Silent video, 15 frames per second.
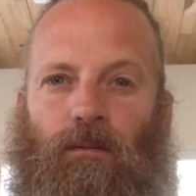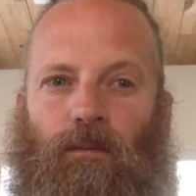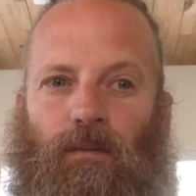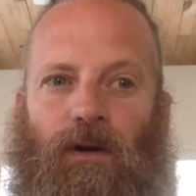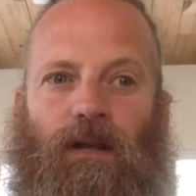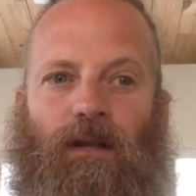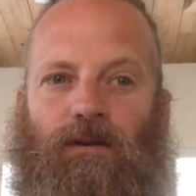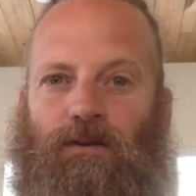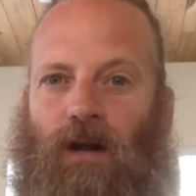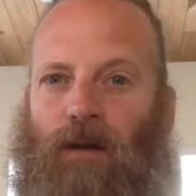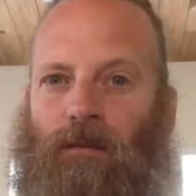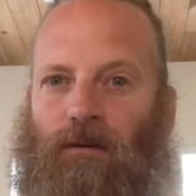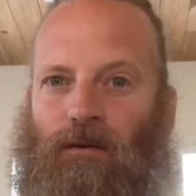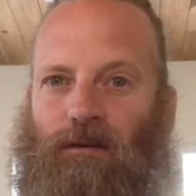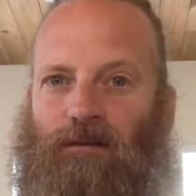bringing
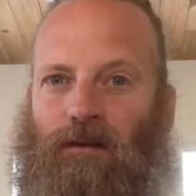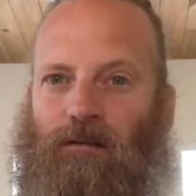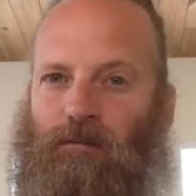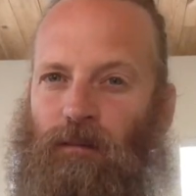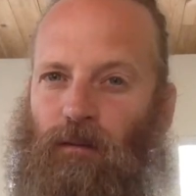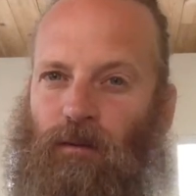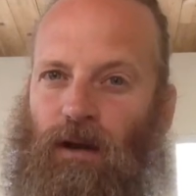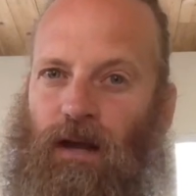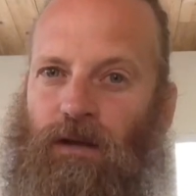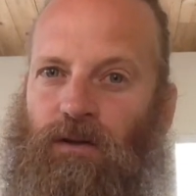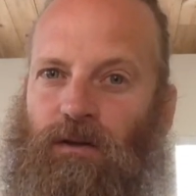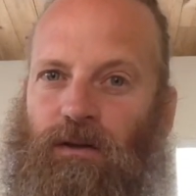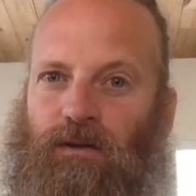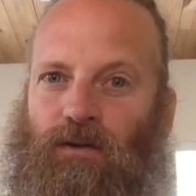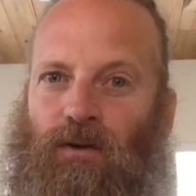drama to ourselves, but we're
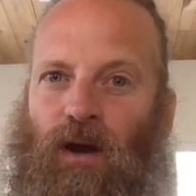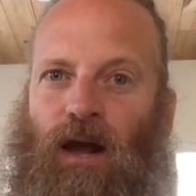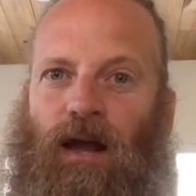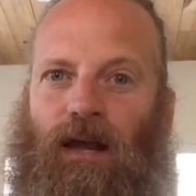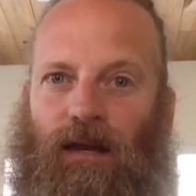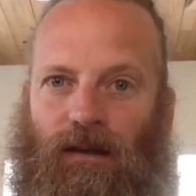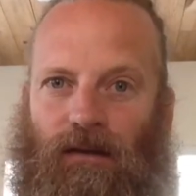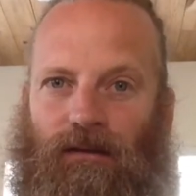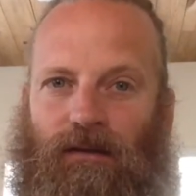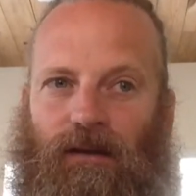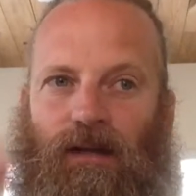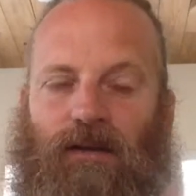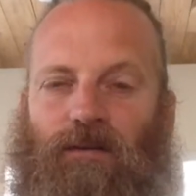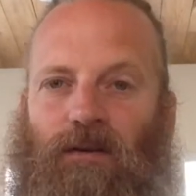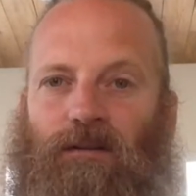actually trying to
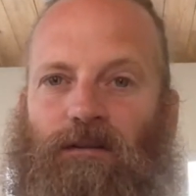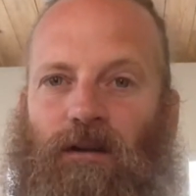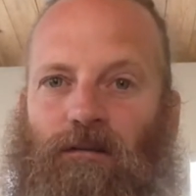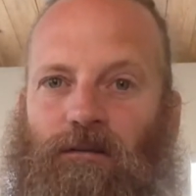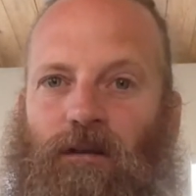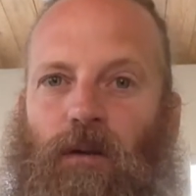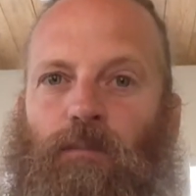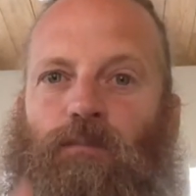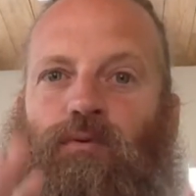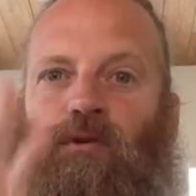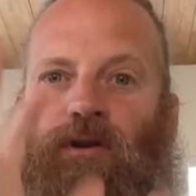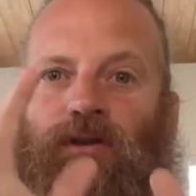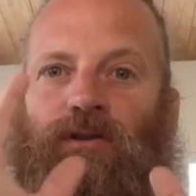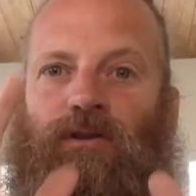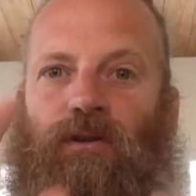give ourselves a
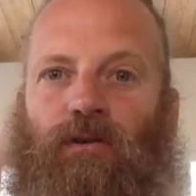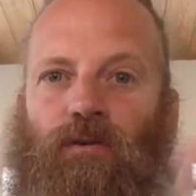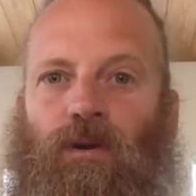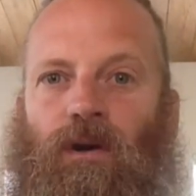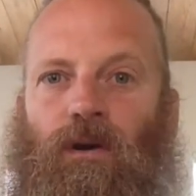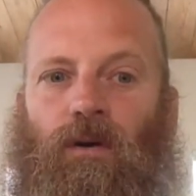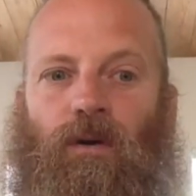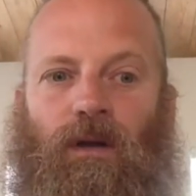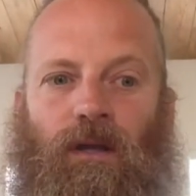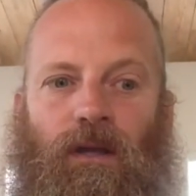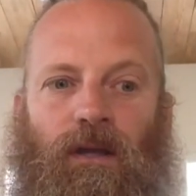push to grow.